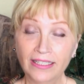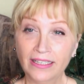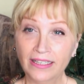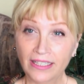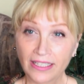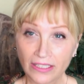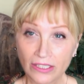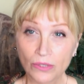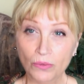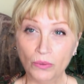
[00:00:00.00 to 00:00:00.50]
in
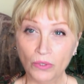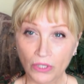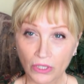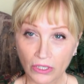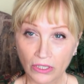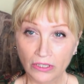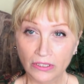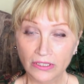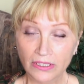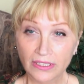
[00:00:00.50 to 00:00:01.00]
this
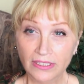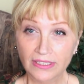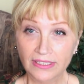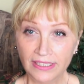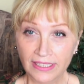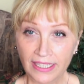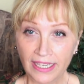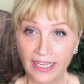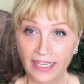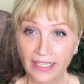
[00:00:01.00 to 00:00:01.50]
world
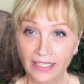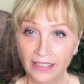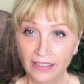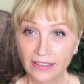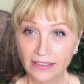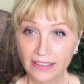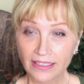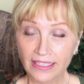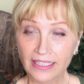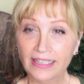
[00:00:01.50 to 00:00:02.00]
today,
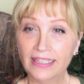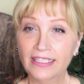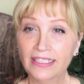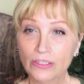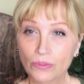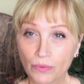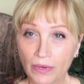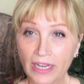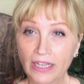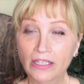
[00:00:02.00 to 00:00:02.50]
in
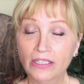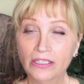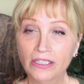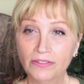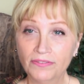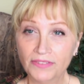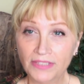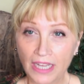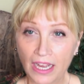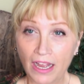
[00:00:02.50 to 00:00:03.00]
this record
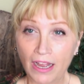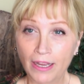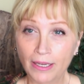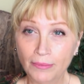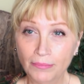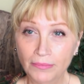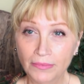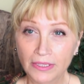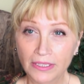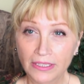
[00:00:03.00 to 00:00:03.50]
of
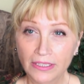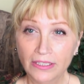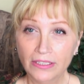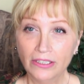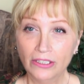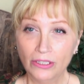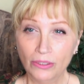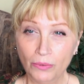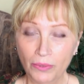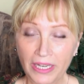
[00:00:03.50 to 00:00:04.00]
time,
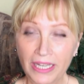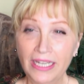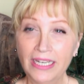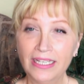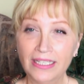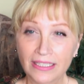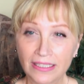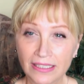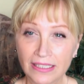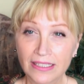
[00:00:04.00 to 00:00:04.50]
the way
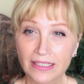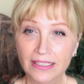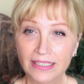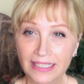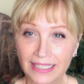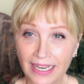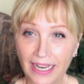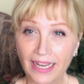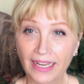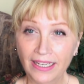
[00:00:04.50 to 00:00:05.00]
it is
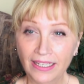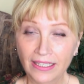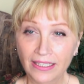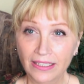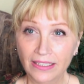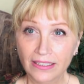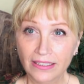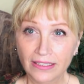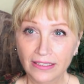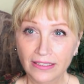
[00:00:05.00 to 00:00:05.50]
today?
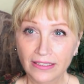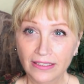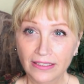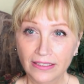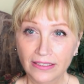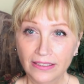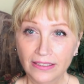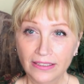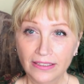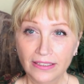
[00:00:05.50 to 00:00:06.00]

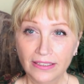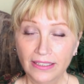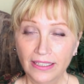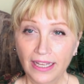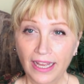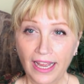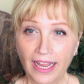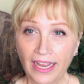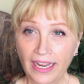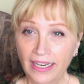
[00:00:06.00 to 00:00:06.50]

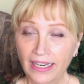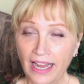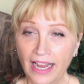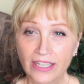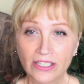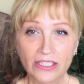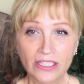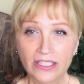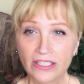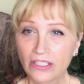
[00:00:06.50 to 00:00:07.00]
And
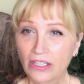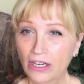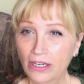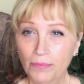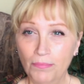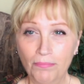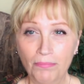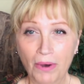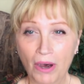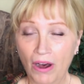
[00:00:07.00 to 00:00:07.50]
I just
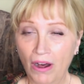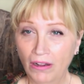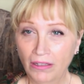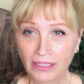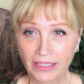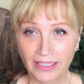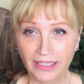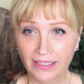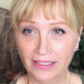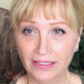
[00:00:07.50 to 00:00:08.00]
started
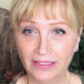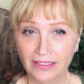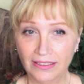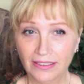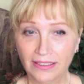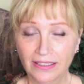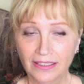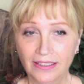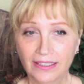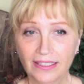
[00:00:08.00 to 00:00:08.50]
bawling.
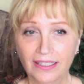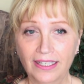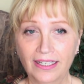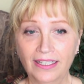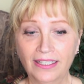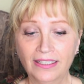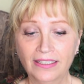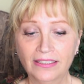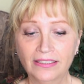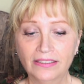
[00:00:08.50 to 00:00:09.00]

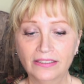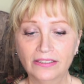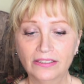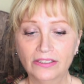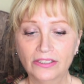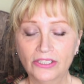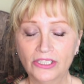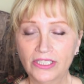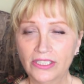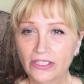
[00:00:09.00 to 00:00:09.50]
And
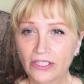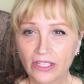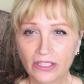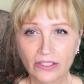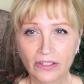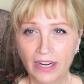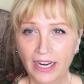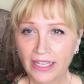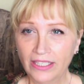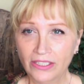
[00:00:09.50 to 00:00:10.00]
she started
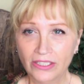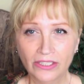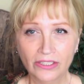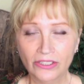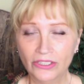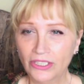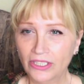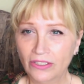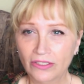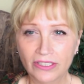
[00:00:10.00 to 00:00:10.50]
crying too,
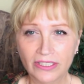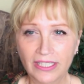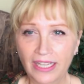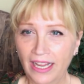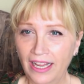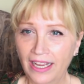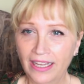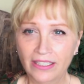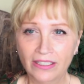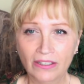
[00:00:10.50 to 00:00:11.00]
and she goes,
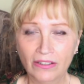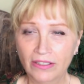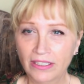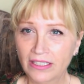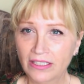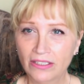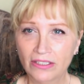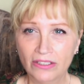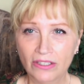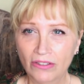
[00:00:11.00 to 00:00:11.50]
yeah, I know,
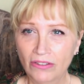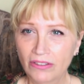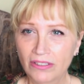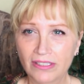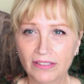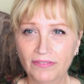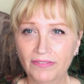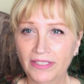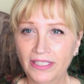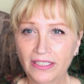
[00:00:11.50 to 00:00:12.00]
it's so
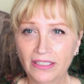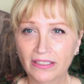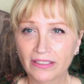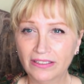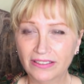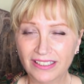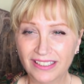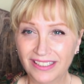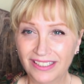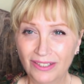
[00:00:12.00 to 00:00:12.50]
severe,
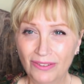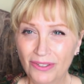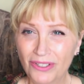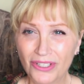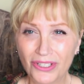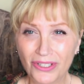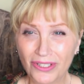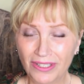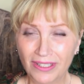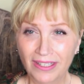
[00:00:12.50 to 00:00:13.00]
it's so
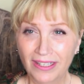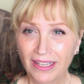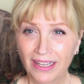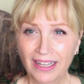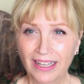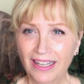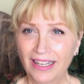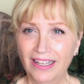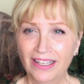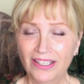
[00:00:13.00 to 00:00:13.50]

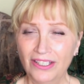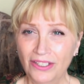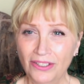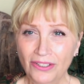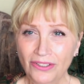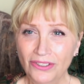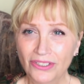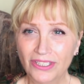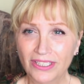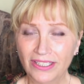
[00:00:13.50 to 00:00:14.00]

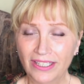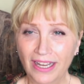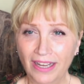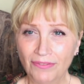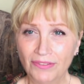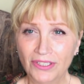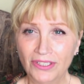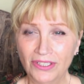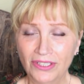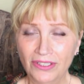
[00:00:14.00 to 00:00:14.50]
huge that you
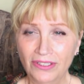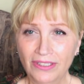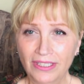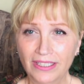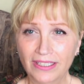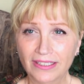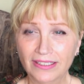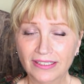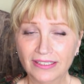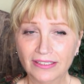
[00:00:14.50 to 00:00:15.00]
have to do
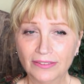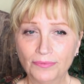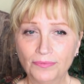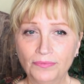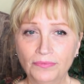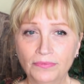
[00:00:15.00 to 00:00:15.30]
this.